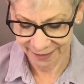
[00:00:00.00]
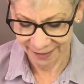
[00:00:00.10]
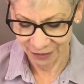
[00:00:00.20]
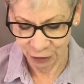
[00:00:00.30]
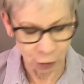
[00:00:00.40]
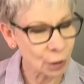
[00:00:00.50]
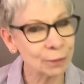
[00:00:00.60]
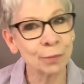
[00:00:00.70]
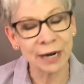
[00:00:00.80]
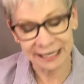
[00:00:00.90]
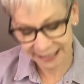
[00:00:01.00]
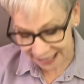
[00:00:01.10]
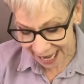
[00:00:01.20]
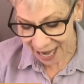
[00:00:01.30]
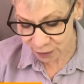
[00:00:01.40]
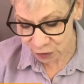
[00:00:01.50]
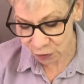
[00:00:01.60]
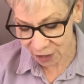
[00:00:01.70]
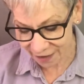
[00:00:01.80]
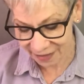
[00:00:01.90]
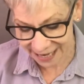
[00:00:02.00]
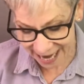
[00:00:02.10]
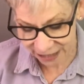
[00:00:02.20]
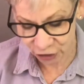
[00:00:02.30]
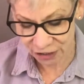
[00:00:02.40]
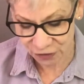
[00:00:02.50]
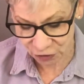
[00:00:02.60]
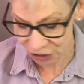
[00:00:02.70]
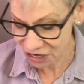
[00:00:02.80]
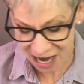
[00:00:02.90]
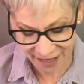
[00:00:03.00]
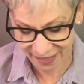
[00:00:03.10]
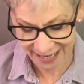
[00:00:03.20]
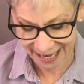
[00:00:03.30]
The Lord brings the counsel of the nations to nothing.